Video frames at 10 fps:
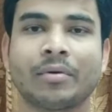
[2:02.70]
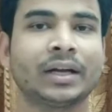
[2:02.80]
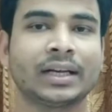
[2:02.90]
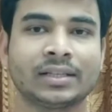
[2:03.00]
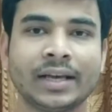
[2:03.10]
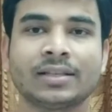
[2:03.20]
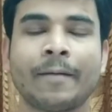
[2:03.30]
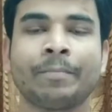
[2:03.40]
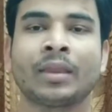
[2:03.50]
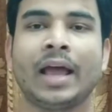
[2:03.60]
of other things.
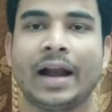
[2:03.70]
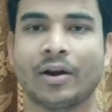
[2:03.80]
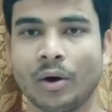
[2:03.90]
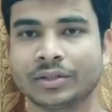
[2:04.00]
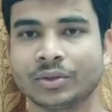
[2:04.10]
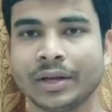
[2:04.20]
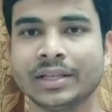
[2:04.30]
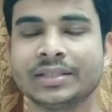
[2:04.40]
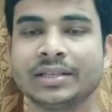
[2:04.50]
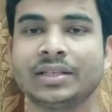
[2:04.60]
And also in
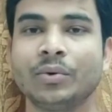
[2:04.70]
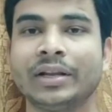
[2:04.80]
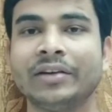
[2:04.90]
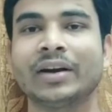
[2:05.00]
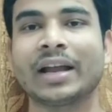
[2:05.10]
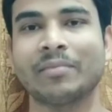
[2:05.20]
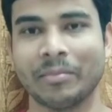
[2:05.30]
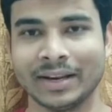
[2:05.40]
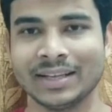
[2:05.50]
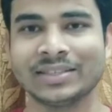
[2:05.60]
this institute different type
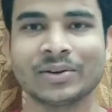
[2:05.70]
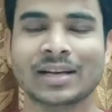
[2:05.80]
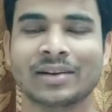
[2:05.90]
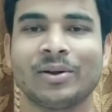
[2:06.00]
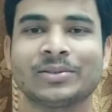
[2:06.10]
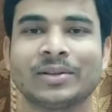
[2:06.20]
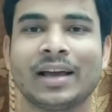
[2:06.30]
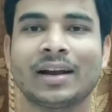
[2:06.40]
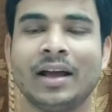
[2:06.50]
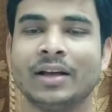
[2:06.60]
of religions are also
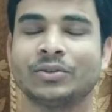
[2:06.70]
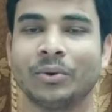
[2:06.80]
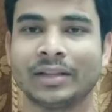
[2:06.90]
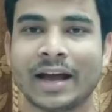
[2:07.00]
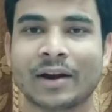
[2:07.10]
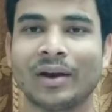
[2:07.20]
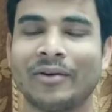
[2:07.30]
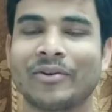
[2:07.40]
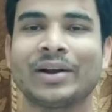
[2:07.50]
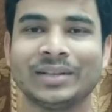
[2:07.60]
there, so they are
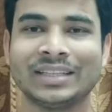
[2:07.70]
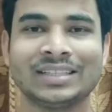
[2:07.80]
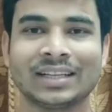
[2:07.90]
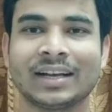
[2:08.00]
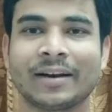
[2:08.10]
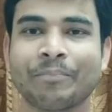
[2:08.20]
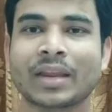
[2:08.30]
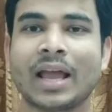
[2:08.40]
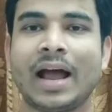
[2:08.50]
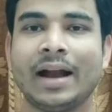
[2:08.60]
collaborate with each other.
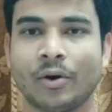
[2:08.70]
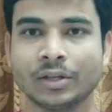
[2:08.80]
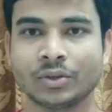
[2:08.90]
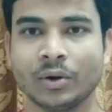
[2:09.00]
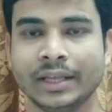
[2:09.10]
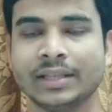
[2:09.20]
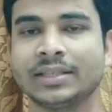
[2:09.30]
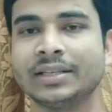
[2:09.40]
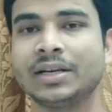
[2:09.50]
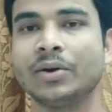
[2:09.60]
And also in
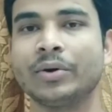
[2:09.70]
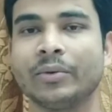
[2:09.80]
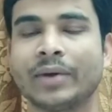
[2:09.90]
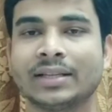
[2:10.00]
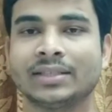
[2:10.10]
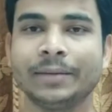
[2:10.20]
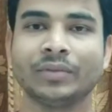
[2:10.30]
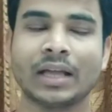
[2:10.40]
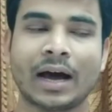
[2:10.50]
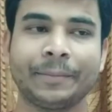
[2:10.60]
this institute you can see
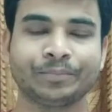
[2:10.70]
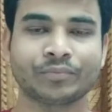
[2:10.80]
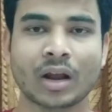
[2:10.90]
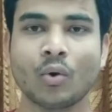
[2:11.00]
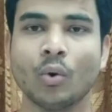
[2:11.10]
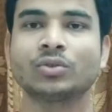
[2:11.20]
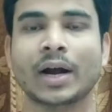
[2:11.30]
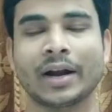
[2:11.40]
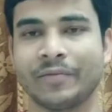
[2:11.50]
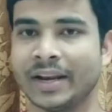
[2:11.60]
the
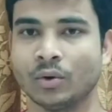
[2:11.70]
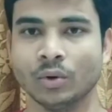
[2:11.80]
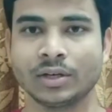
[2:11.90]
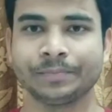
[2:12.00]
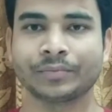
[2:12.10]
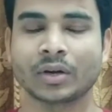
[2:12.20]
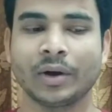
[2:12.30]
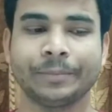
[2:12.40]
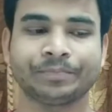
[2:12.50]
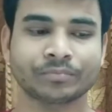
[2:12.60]
coursework are very good.
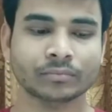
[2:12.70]
Okay,